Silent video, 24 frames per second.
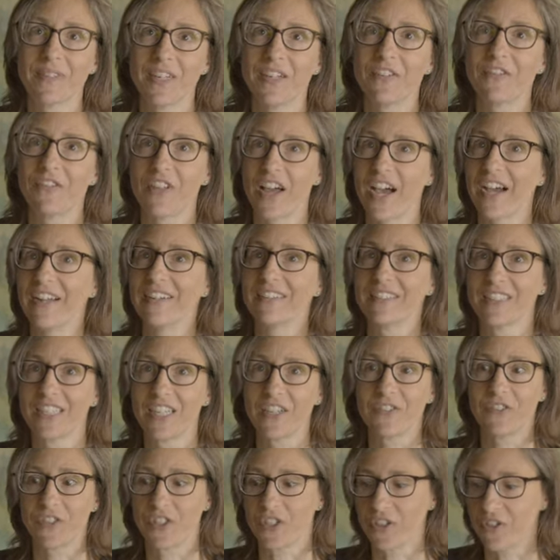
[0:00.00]
if that
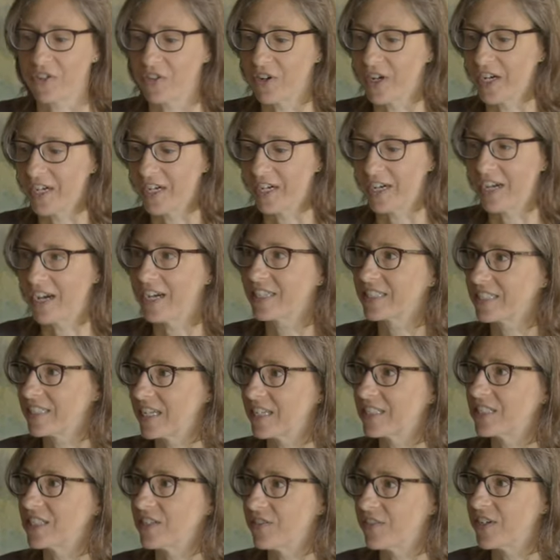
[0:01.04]
gives you a
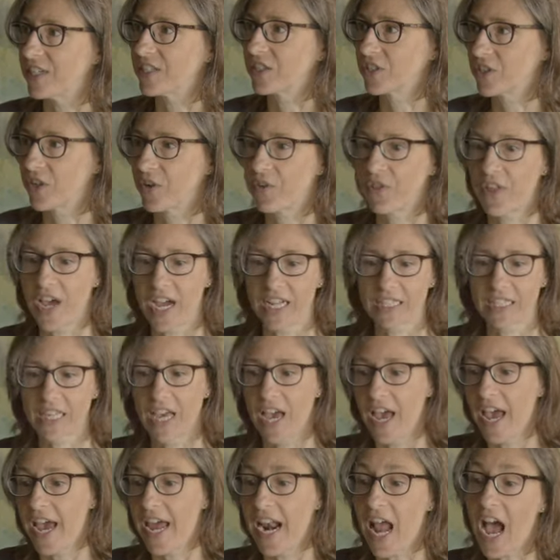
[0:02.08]
sense of it. So that's,
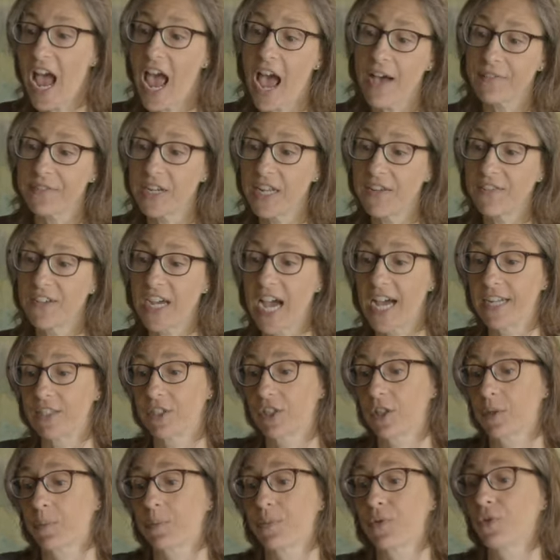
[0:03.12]
and I haven't even gotten
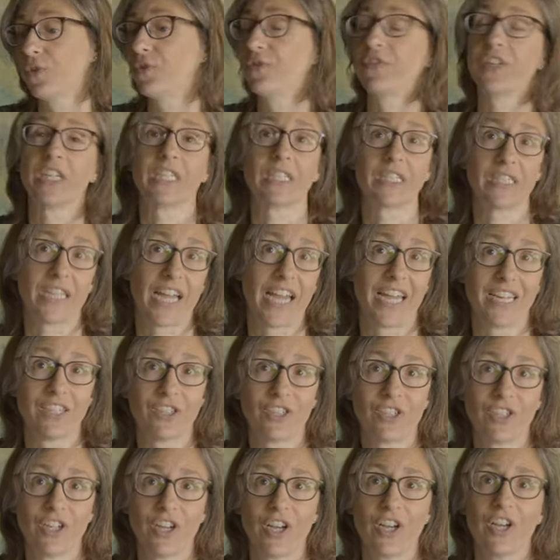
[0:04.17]
to the proofing
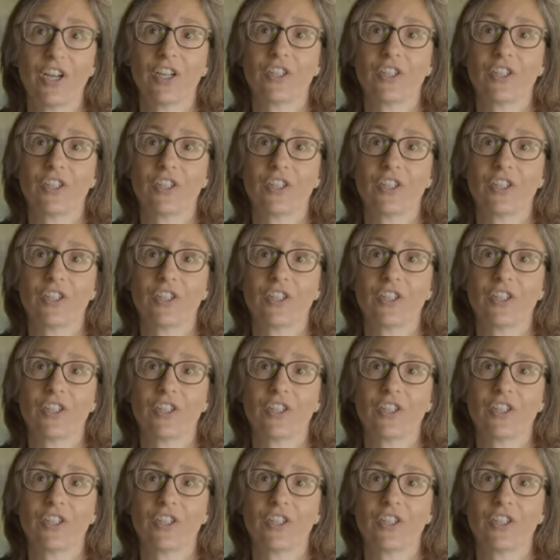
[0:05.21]
stage.